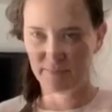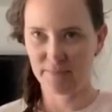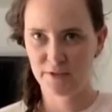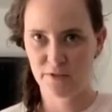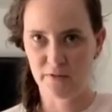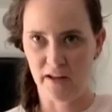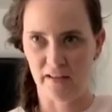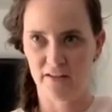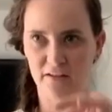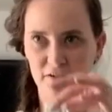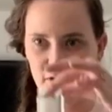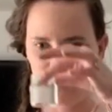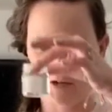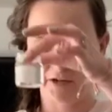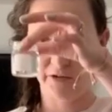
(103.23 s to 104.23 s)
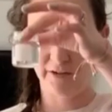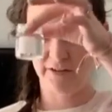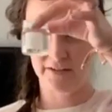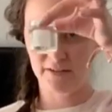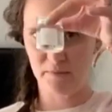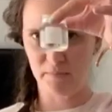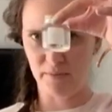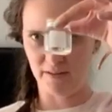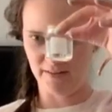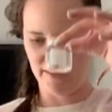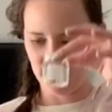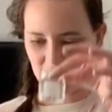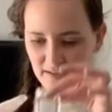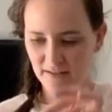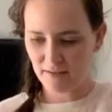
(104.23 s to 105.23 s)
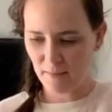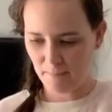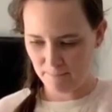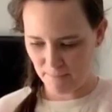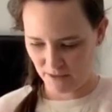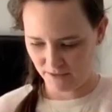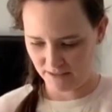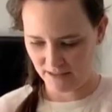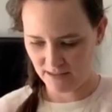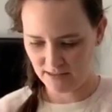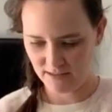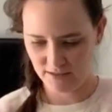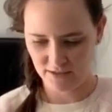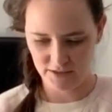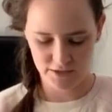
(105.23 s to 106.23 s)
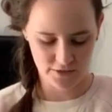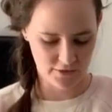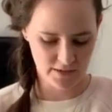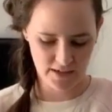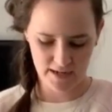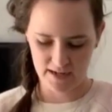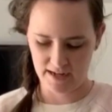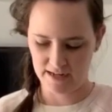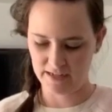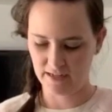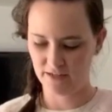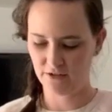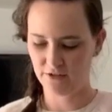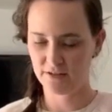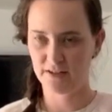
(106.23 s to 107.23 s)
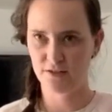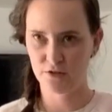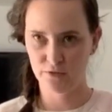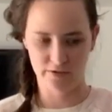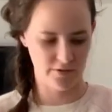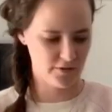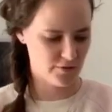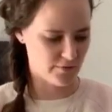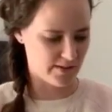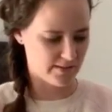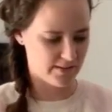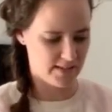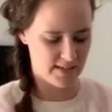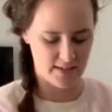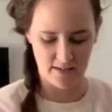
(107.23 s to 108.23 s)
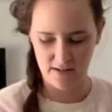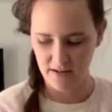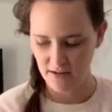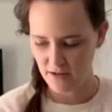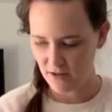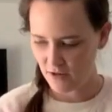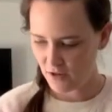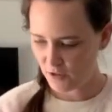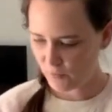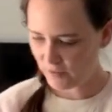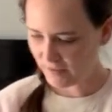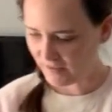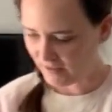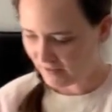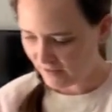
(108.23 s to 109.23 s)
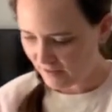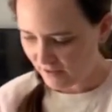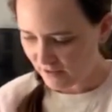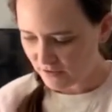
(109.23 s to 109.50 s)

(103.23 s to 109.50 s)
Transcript: Now that your coconut oil is completely melted, you're gonna add in your essential oils directly in with it.